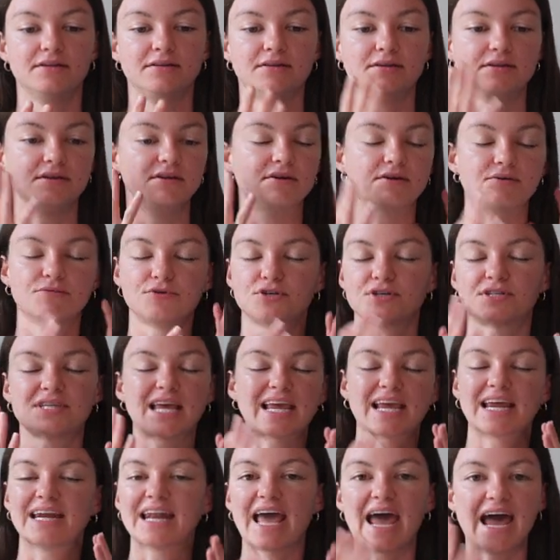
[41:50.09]
you know, just
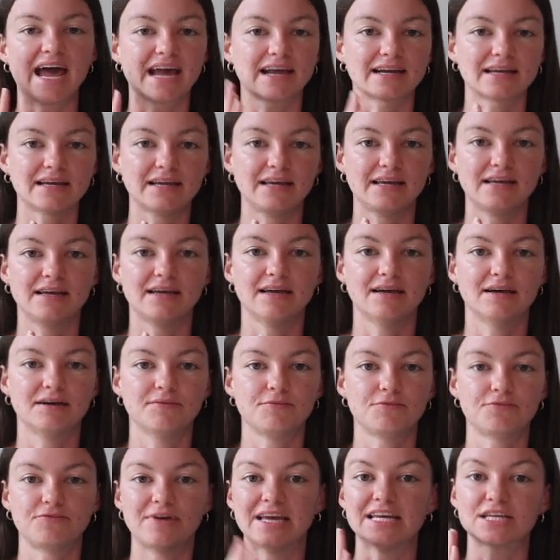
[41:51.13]
like an acne
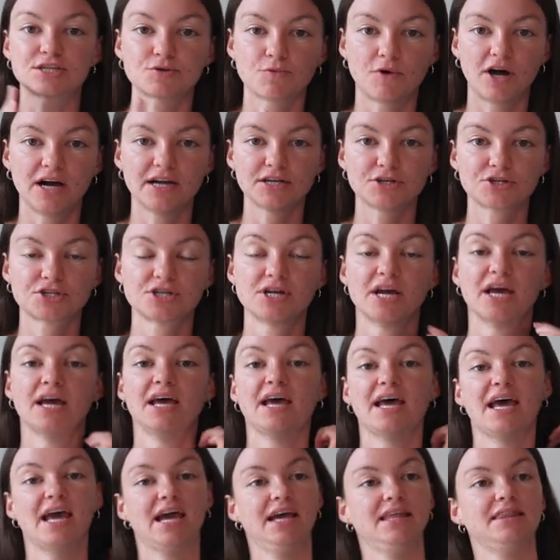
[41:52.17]
face wash.
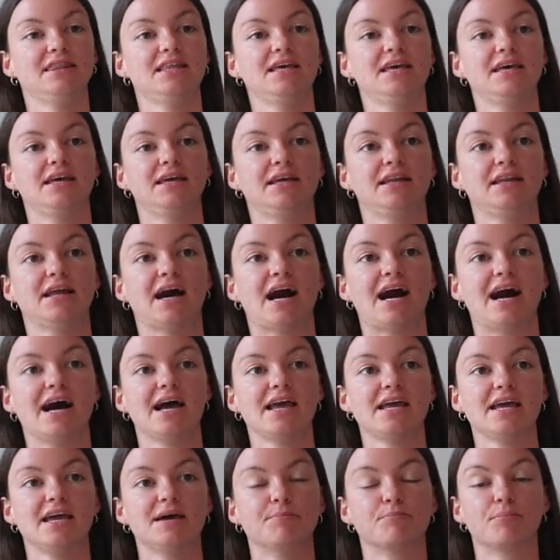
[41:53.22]
And then I
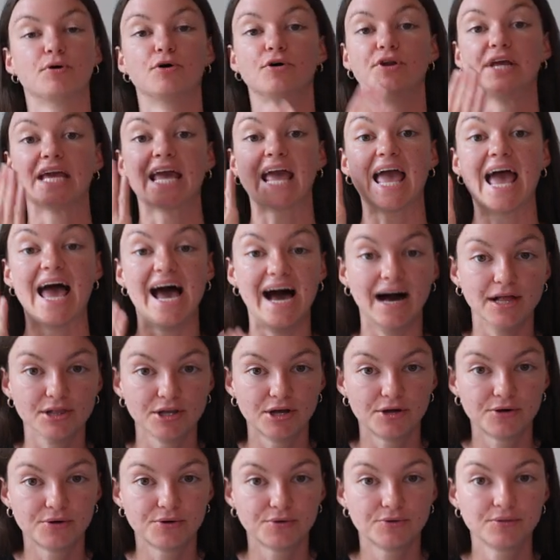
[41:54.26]
am putting
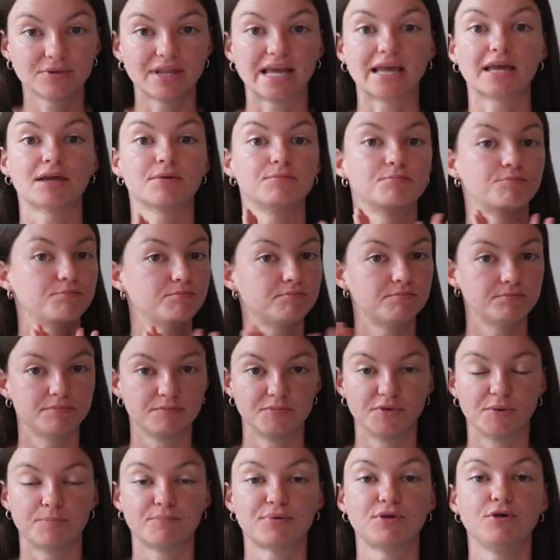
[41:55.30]
aloe, like
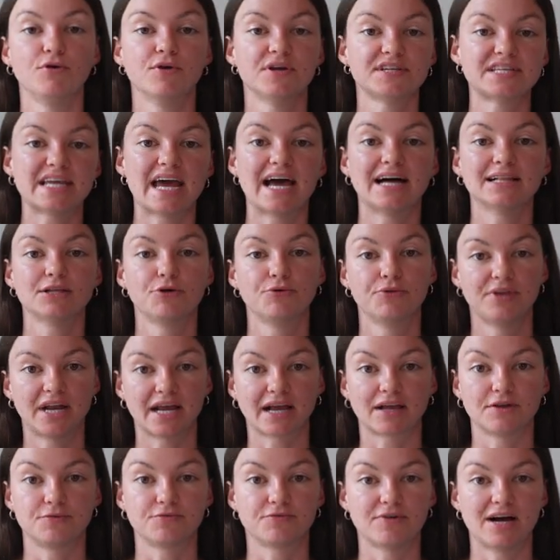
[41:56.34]
the purest aloe that I
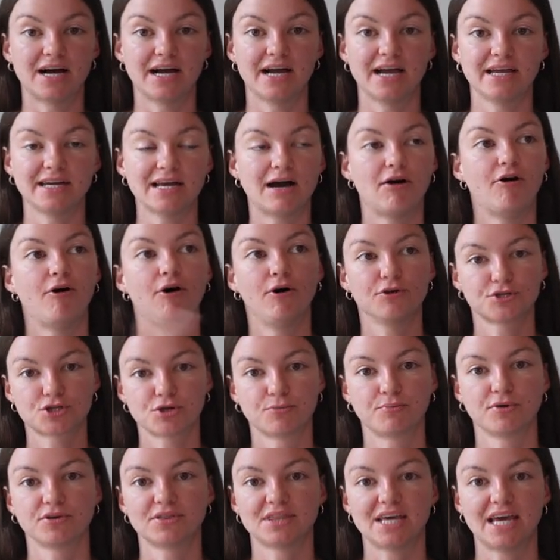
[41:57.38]
could find. I'll also
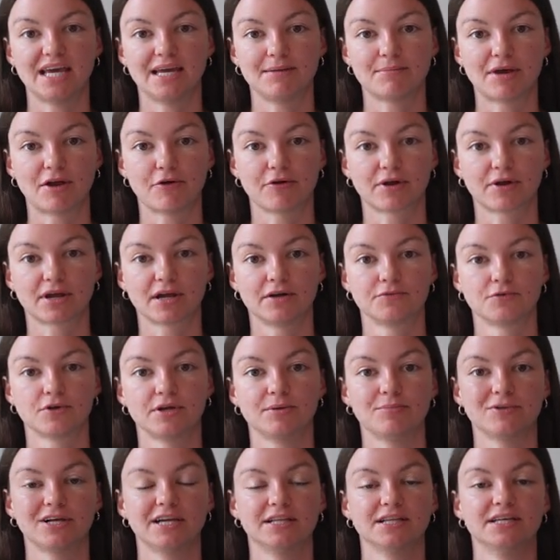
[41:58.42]
put that in my recovery
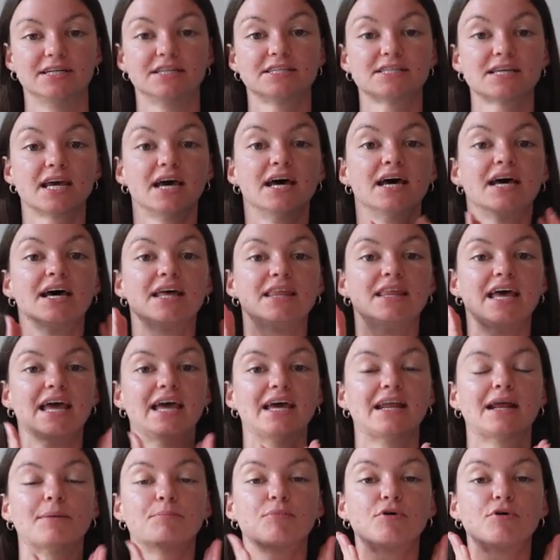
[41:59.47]
playlist. And I'm